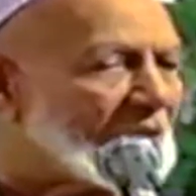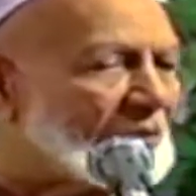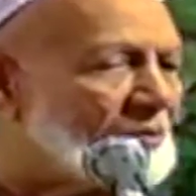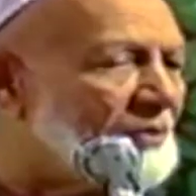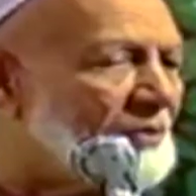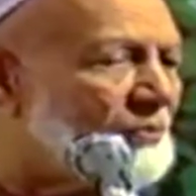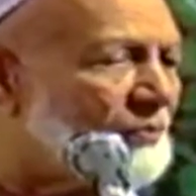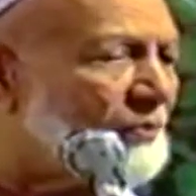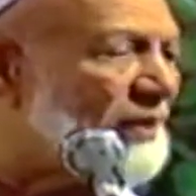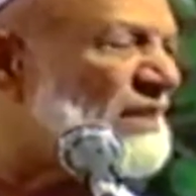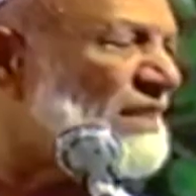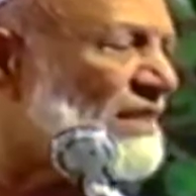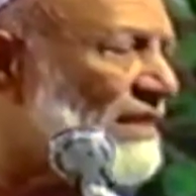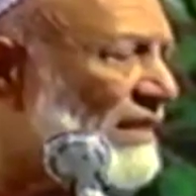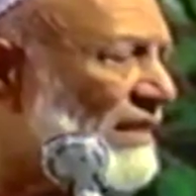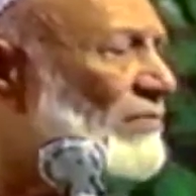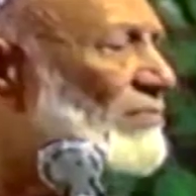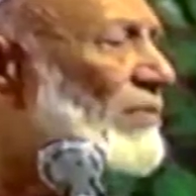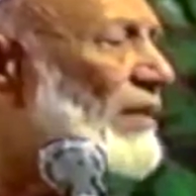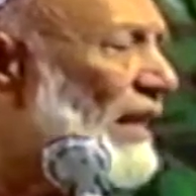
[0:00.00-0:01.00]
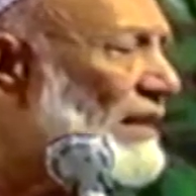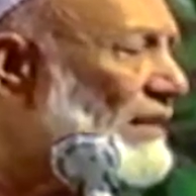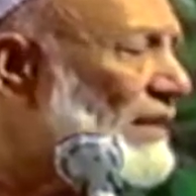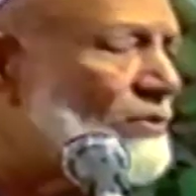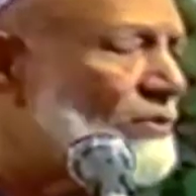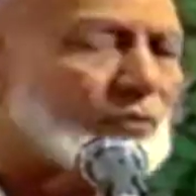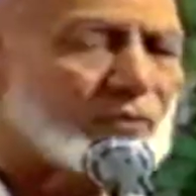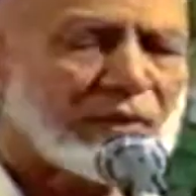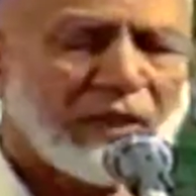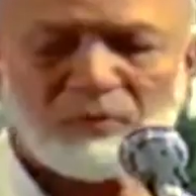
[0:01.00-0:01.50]
inside. What
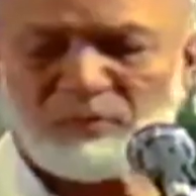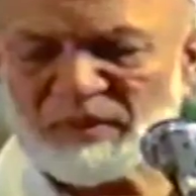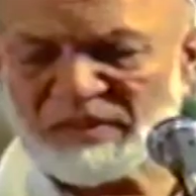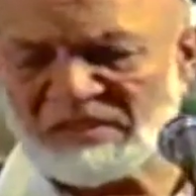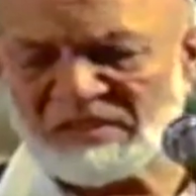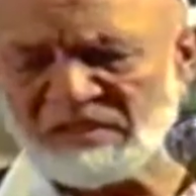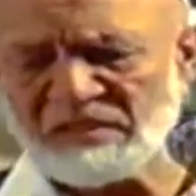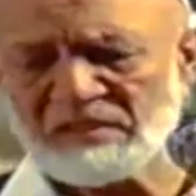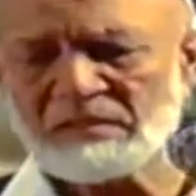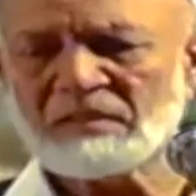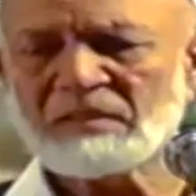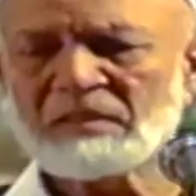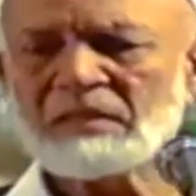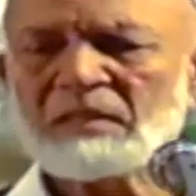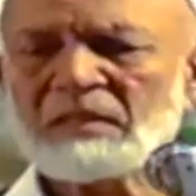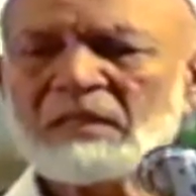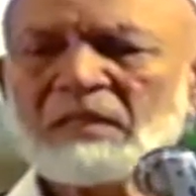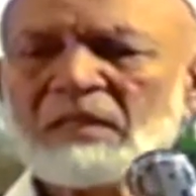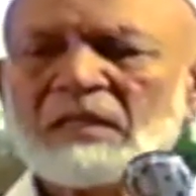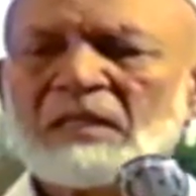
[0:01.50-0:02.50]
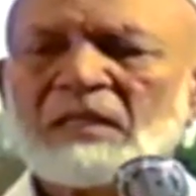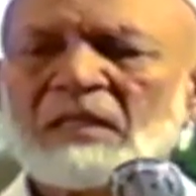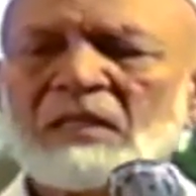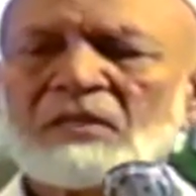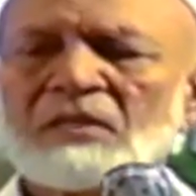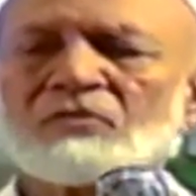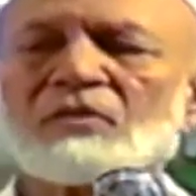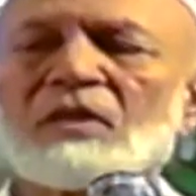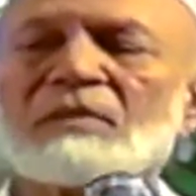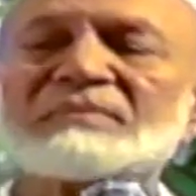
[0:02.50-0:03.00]
does it look like?
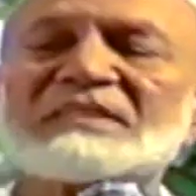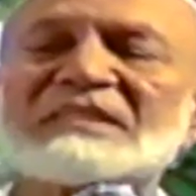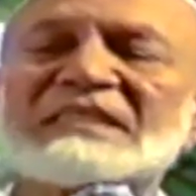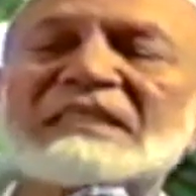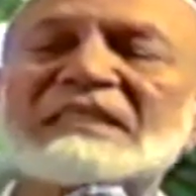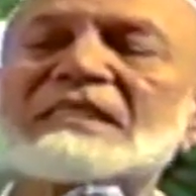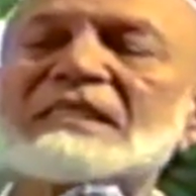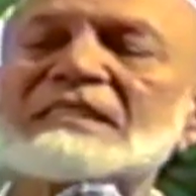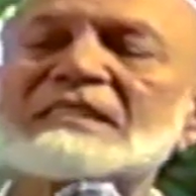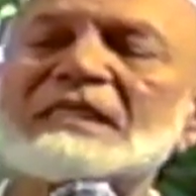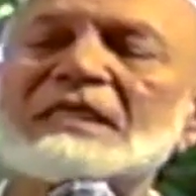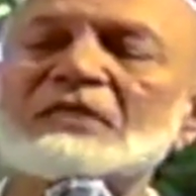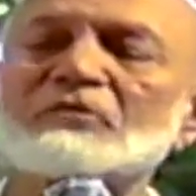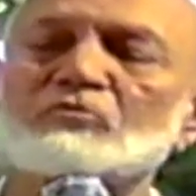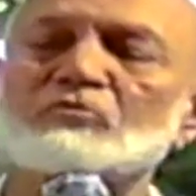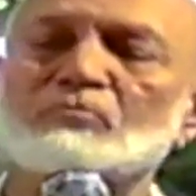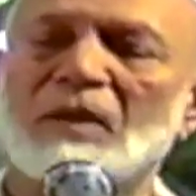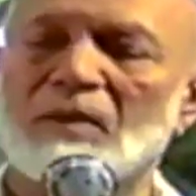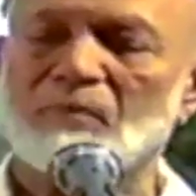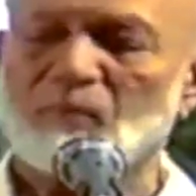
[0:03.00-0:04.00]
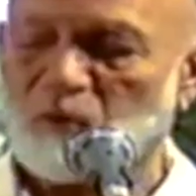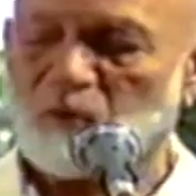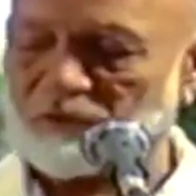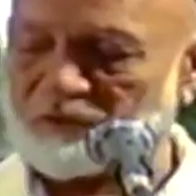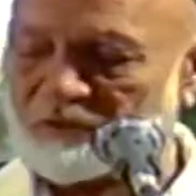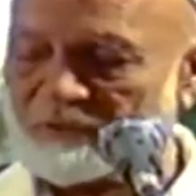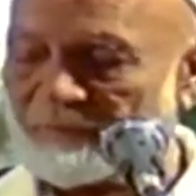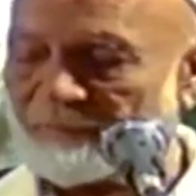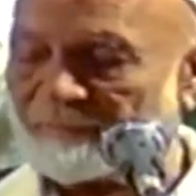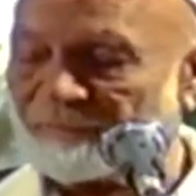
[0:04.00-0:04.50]
So I'm suggesting to my
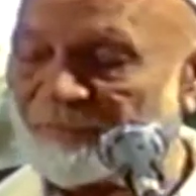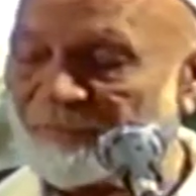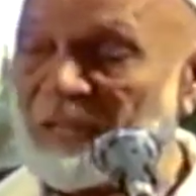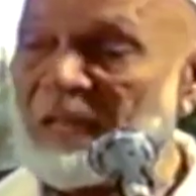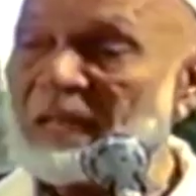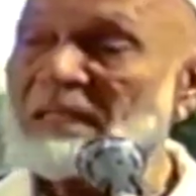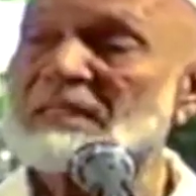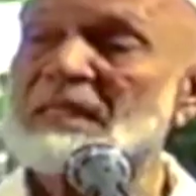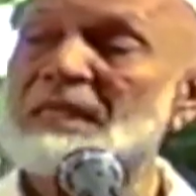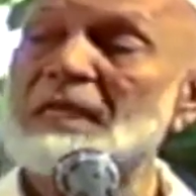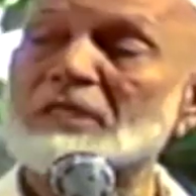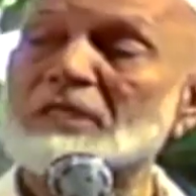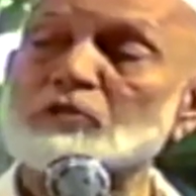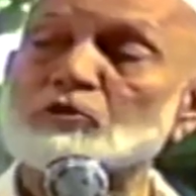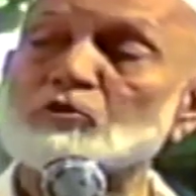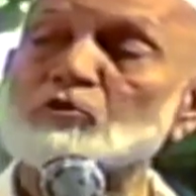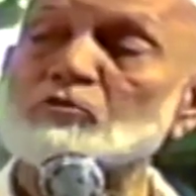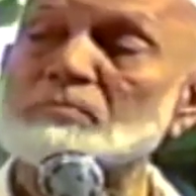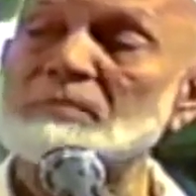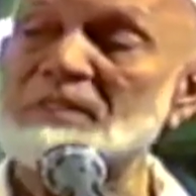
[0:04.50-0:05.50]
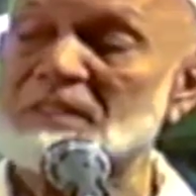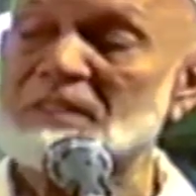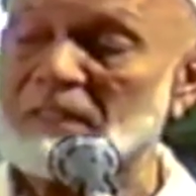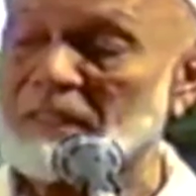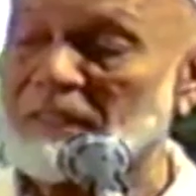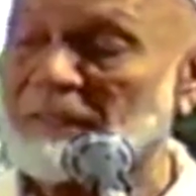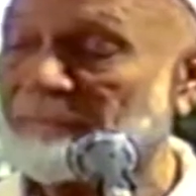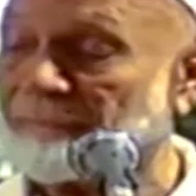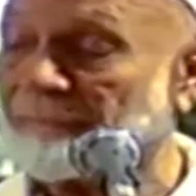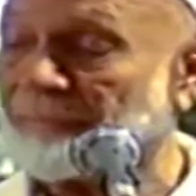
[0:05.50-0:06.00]
boss. I said, excuse me,
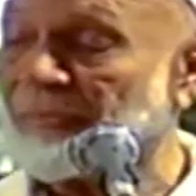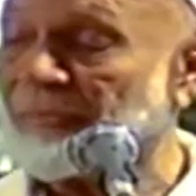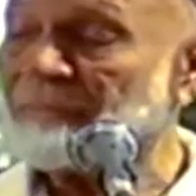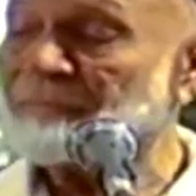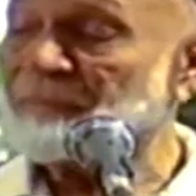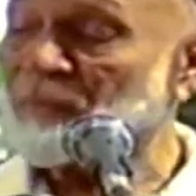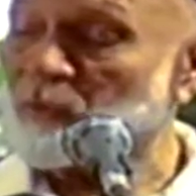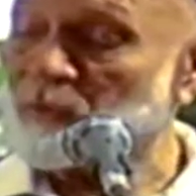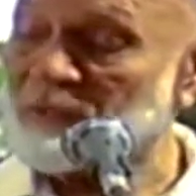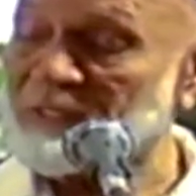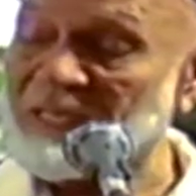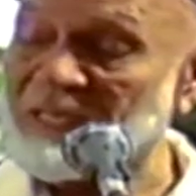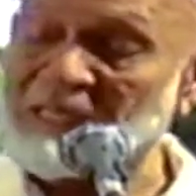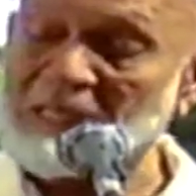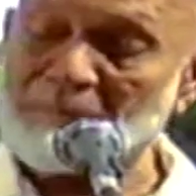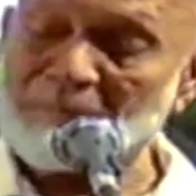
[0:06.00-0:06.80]
sir. You